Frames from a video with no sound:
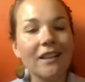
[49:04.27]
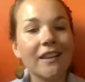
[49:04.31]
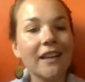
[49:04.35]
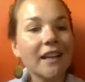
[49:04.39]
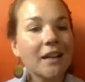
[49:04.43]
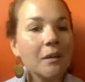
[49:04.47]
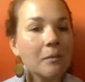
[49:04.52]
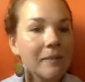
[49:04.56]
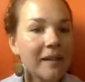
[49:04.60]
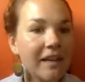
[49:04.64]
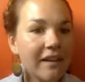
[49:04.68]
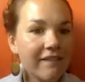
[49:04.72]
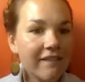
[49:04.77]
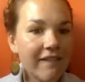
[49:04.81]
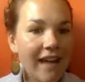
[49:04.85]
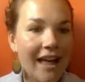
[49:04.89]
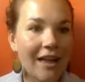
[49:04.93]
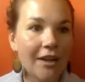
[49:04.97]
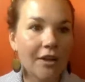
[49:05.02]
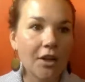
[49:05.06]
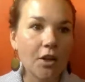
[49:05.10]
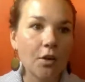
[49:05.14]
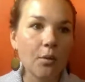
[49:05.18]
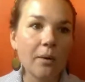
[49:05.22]
little bit of
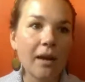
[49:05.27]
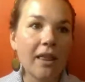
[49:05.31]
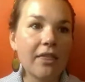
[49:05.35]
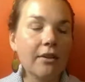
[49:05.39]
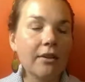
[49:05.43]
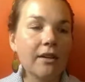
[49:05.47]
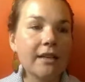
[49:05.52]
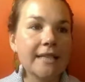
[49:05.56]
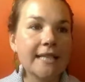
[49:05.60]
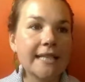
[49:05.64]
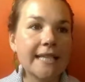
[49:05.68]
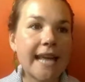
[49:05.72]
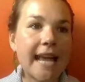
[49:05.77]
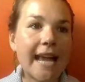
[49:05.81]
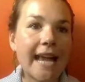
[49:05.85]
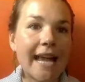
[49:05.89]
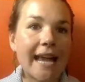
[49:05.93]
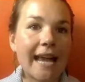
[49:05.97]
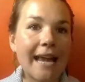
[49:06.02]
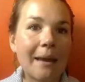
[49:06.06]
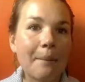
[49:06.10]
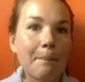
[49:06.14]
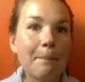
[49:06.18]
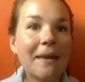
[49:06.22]
value, whether it's
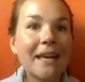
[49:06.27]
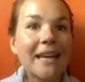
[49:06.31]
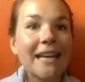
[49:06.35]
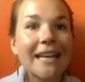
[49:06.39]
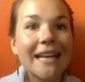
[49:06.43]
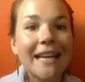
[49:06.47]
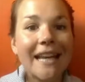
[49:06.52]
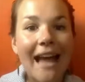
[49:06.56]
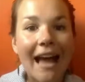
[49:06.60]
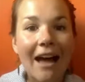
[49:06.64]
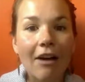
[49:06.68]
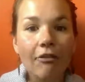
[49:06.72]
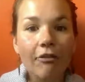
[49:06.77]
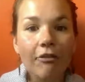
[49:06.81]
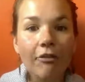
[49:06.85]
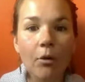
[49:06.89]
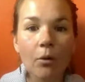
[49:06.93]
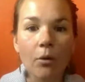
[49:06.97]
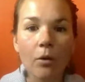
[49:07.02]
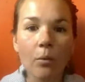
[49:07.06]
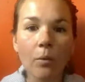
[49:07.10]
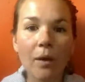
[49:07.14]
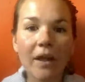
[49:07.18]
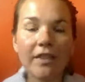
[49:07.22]
a PDF
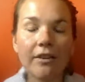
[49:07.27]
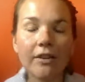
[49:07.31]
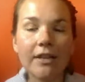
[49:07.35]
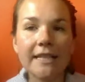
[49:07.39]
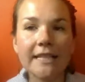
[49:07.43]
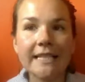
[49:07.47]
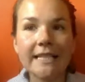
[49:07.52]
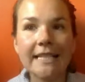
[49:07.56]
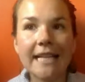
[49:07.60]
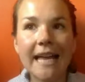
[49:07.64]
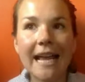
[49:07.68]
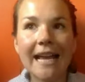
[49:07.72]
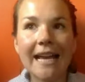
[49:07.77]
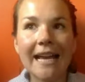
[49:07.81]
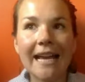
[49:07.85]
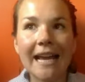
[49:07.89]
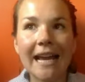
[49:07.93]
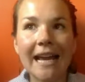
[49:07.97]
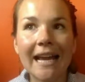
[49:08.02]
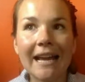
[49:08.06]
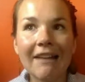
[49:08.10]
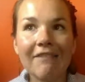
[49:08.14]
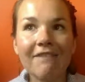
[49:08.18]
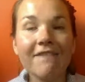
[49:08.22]
or whether it's
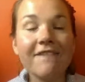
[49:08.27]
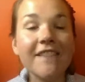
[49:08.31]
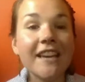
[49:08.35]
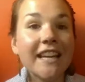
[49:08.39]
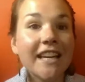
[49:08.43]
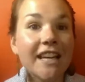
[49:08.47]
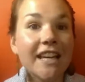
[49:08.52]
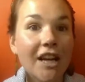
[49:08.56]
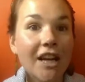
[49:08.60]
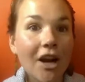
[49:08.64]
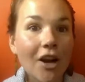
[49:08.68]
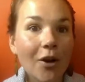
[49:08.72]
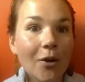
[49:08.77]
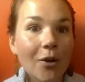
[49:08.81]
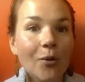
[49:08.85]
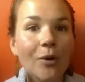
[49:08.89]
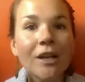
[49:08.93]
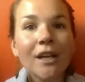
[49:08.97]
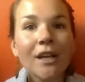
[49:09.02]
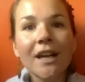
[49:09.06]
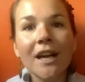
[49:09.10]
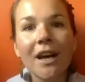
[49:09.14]
a video